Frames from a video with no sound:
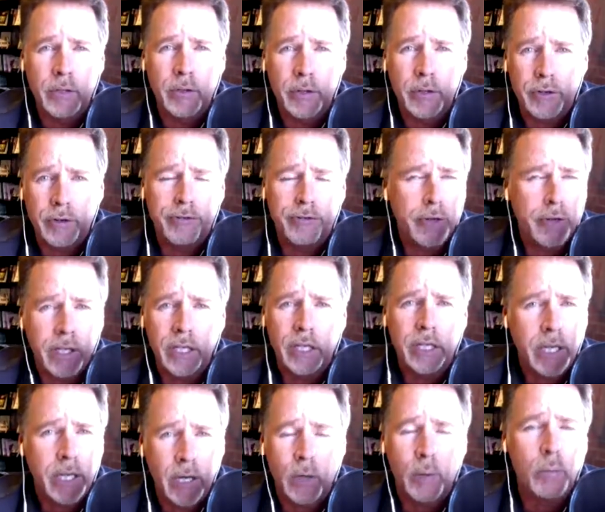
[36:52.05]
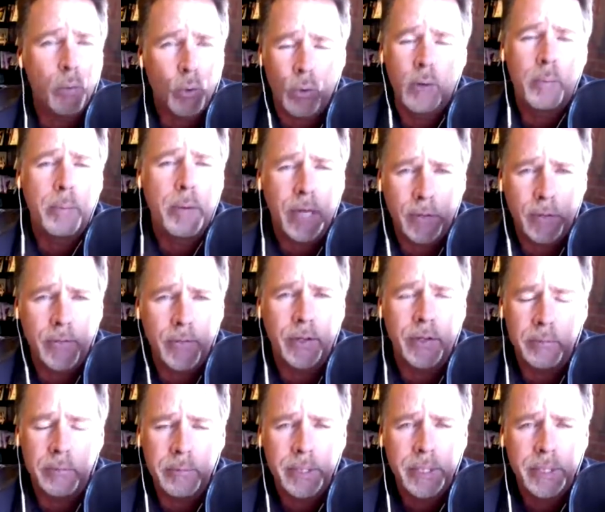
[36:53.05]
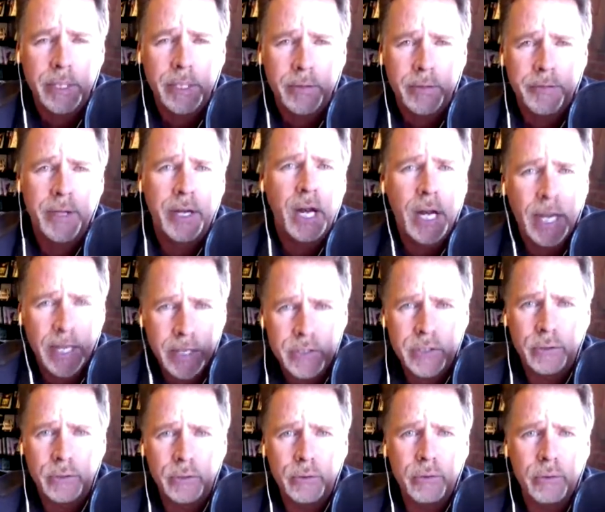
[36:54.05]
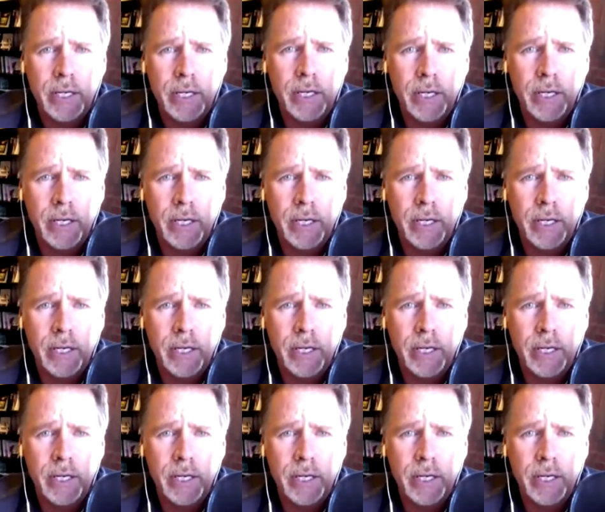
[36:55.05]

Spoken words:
going to freaking care more about them than I do.